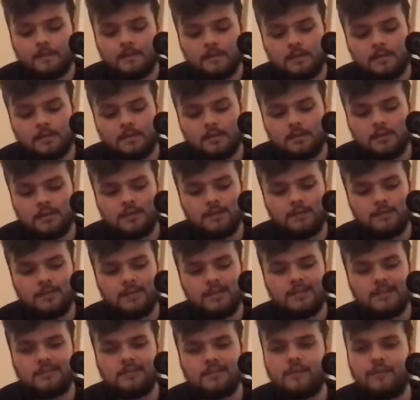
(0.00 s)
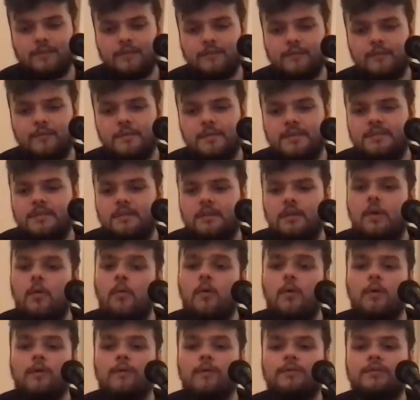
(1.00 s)
and there's nothing for me to
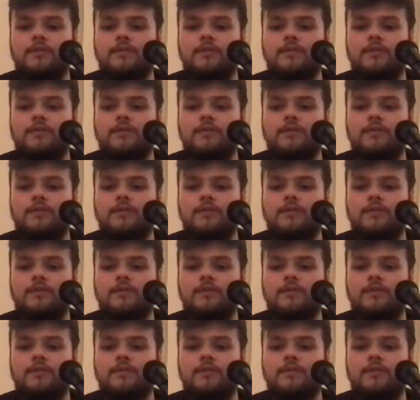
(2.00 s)
go off.